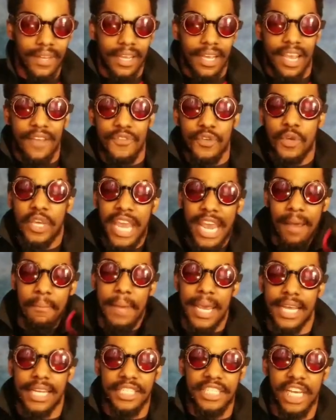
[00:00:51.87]
If you can't
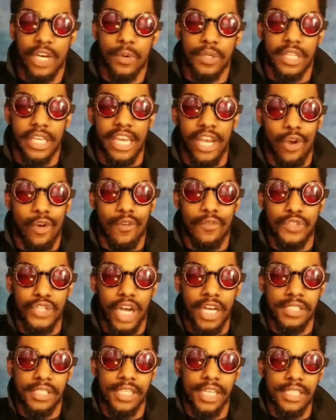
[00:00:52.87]
make a deal with the hero of
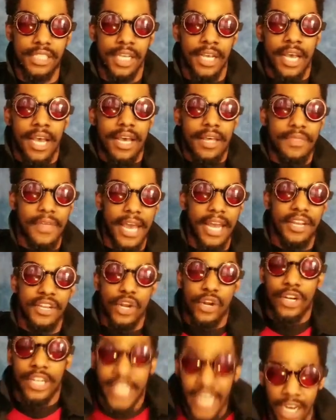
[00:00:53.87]
justice, then
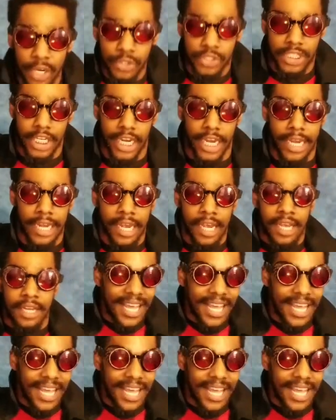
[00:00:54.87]
you're guilty!